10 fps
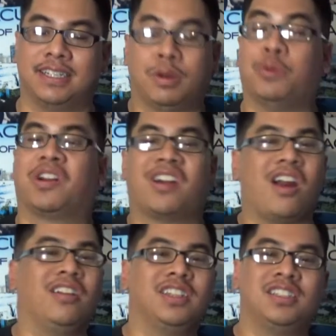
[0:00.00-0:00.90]
But
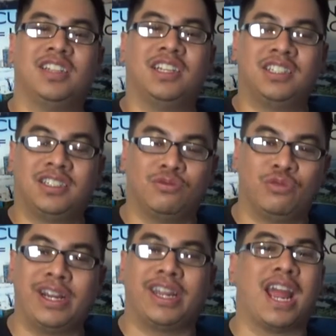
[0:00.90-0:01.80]
regardless, let's
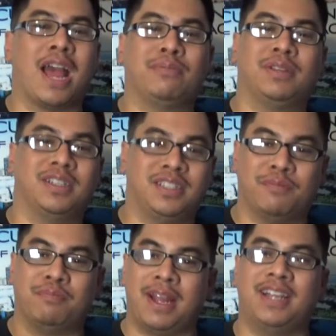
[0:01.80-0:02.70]
recap this
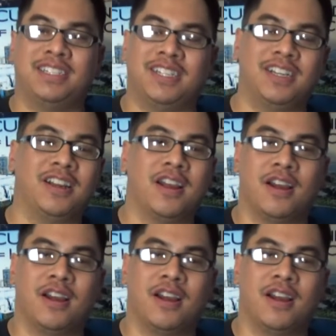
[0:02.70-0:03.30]
amazing